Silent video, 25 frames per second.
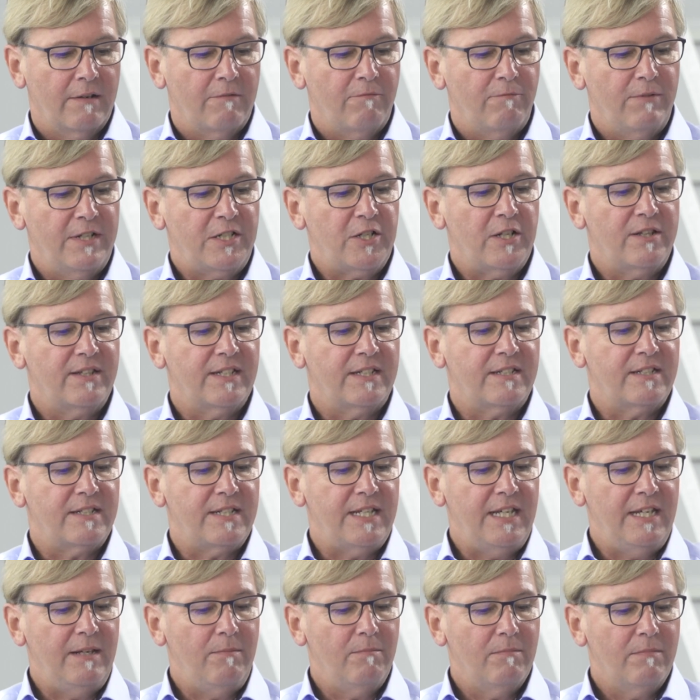which is a
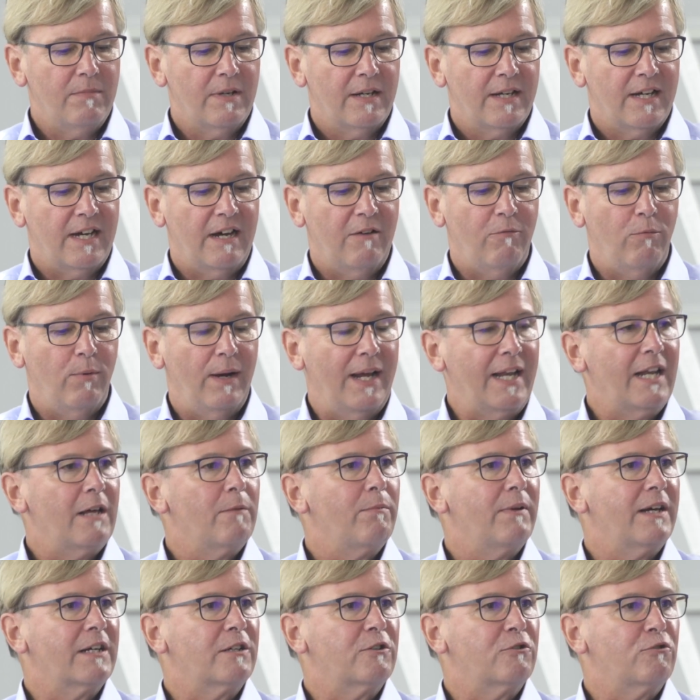team
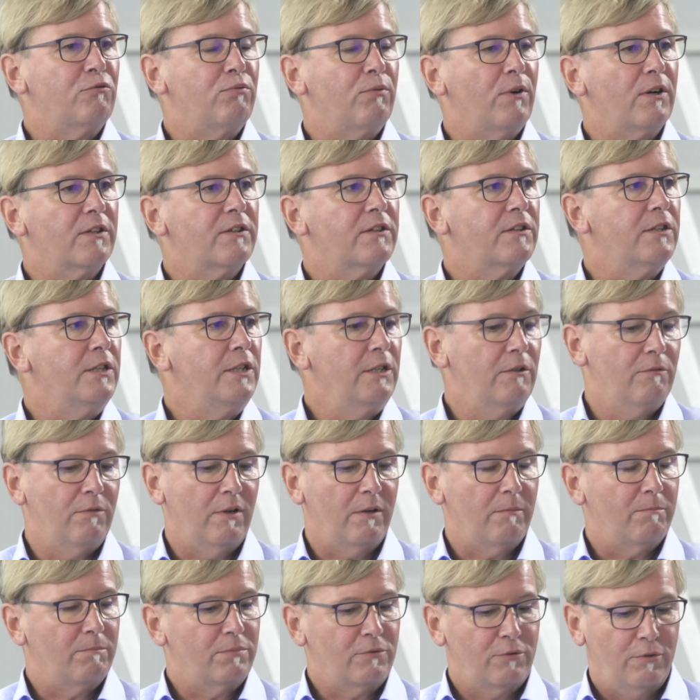available across
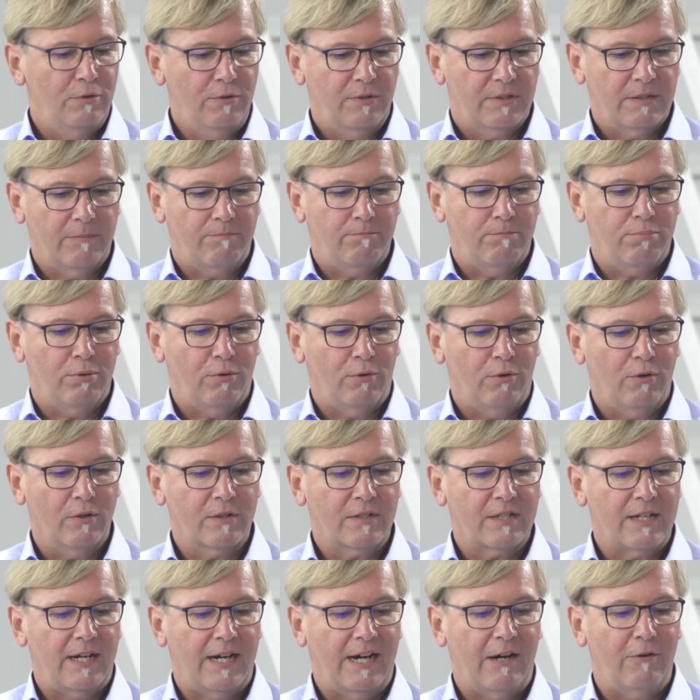Europe to
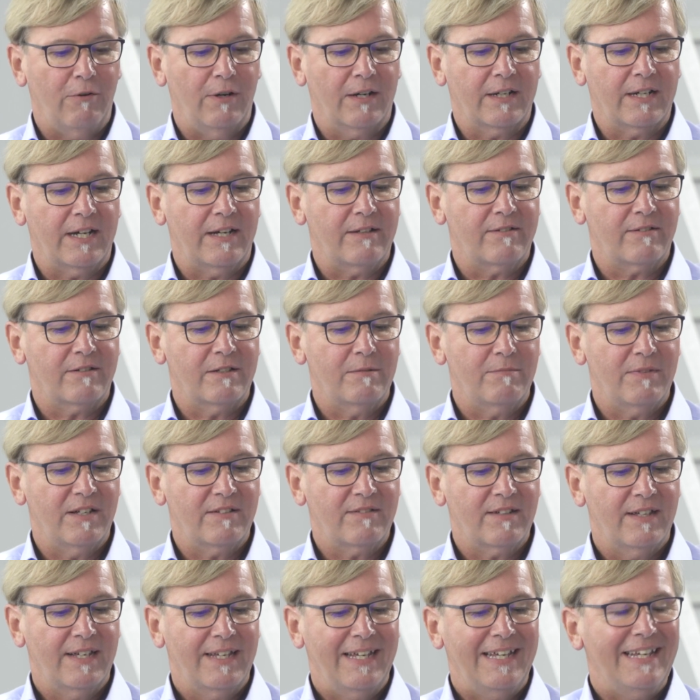support our
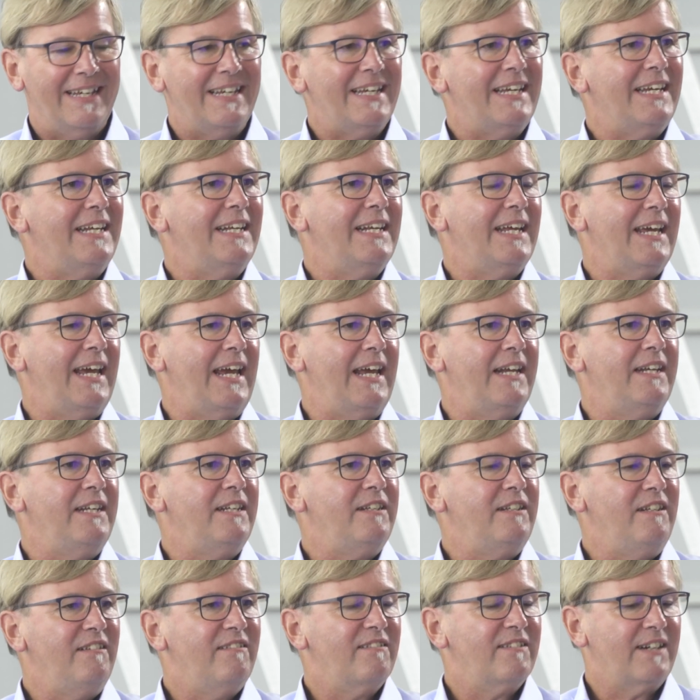customers in any
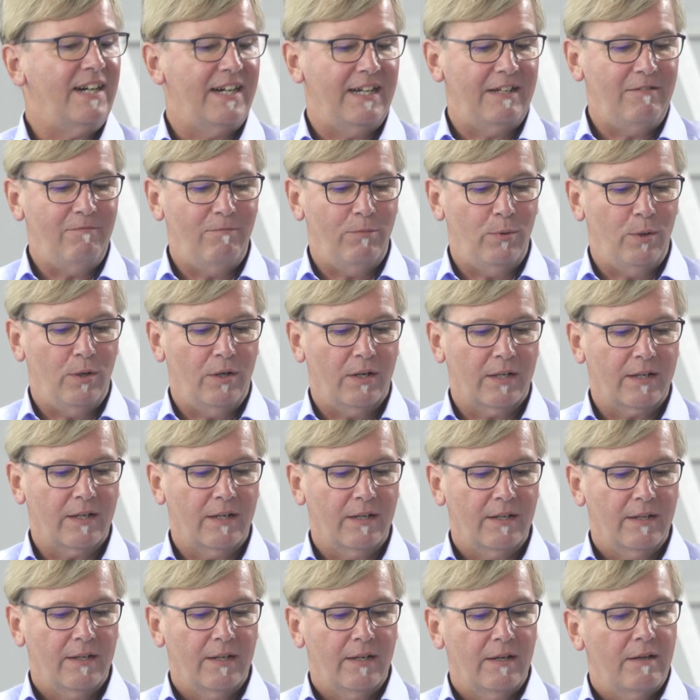design work
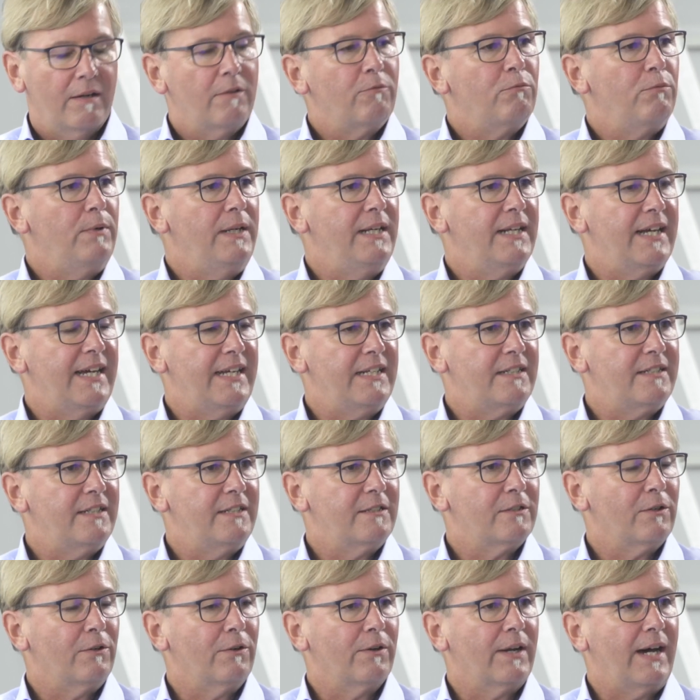
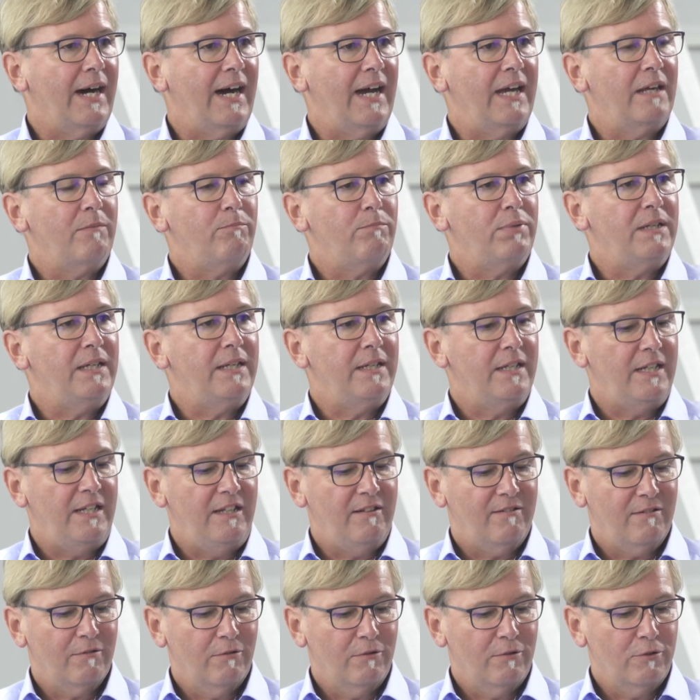related on IP&E
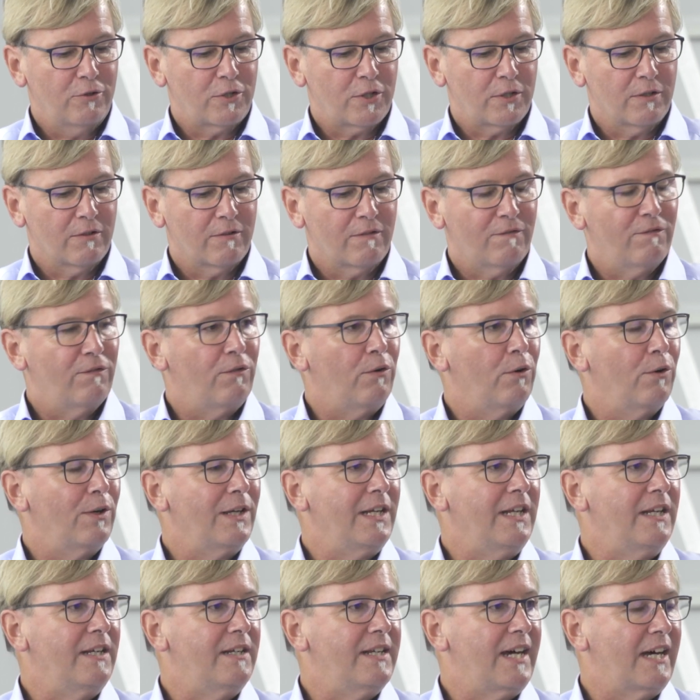solutions for
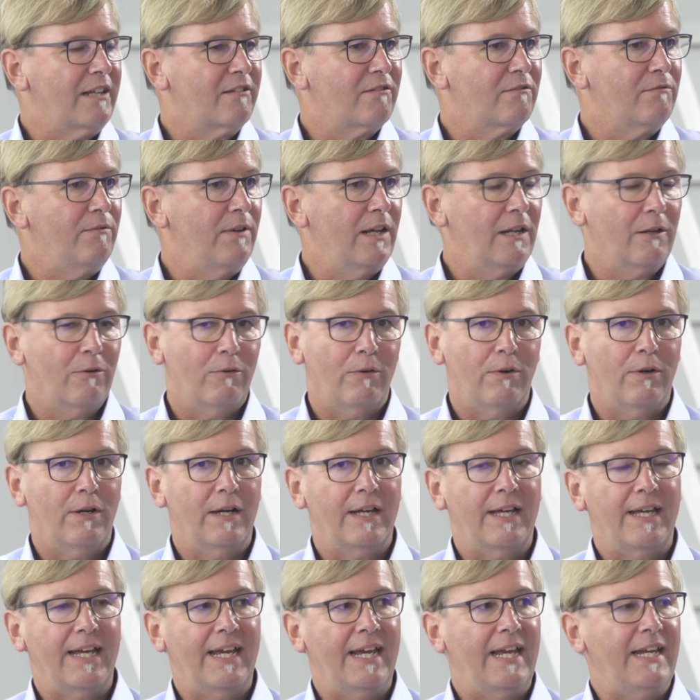industrial
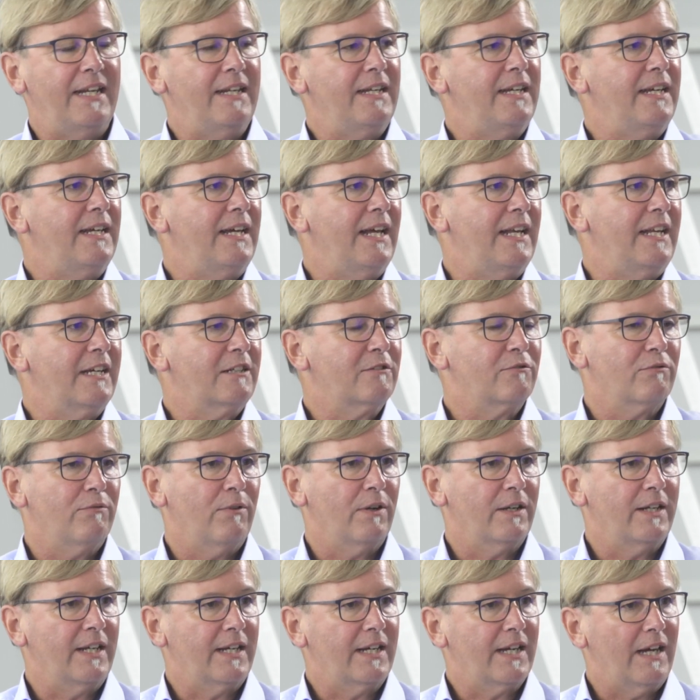or any
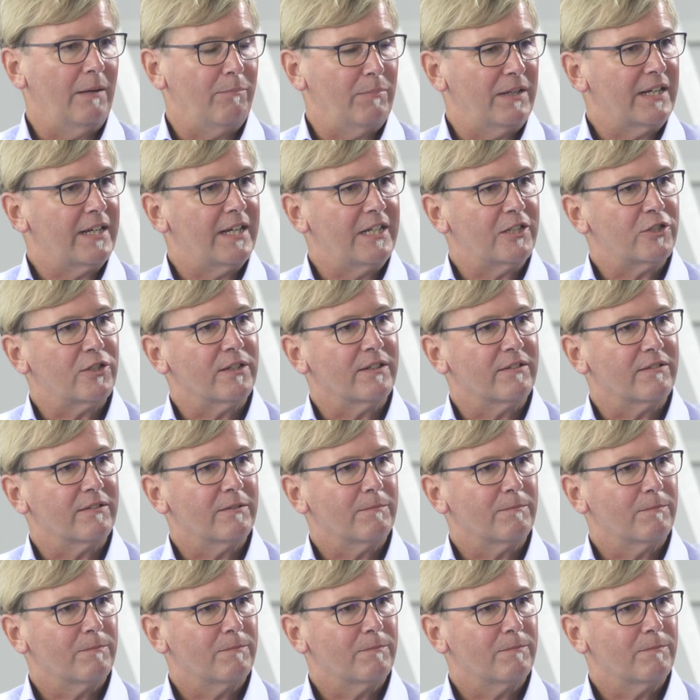electronic applications.